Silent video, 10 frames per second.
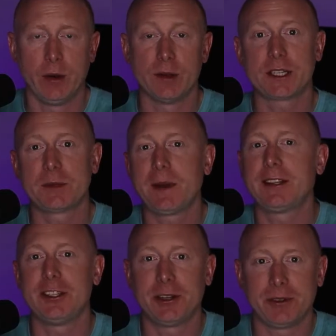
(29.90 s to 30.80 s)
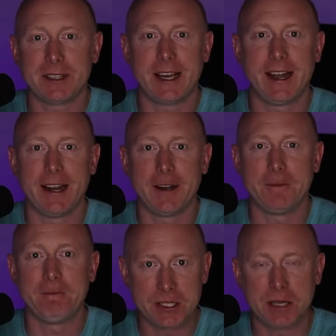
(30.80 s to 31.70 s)
was expected to retire
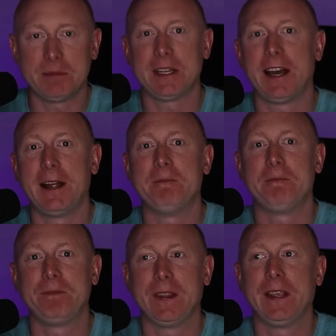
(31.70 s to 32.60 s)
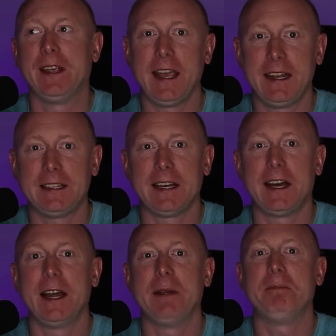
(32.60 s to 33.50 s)
sometime
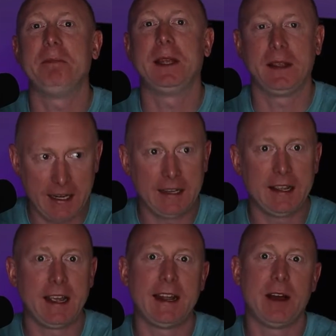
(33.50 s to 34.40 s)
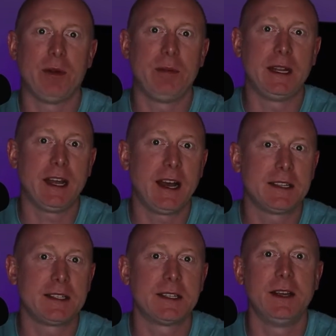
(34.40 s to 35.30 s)
anytime, any day now would be
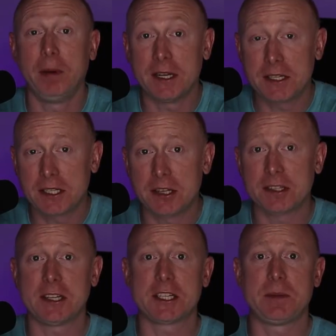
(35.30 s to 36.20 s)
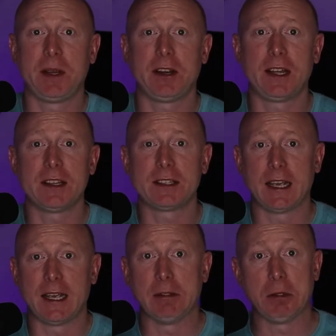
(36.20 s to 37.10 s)
nice, but his skills and experience,
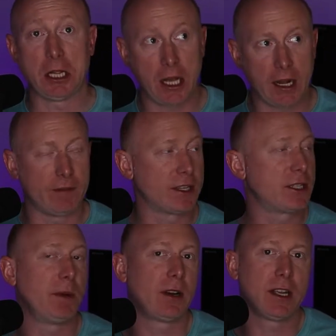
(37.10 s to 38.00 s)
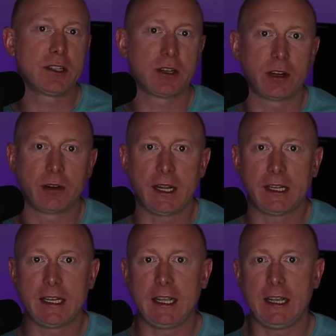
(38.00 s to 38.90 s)
a lot of experience, are
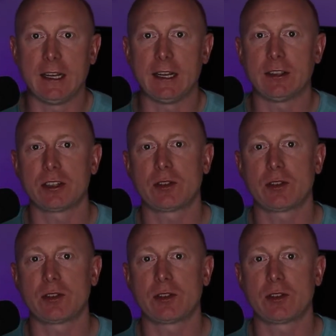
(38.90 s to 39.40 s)
greatly needed at the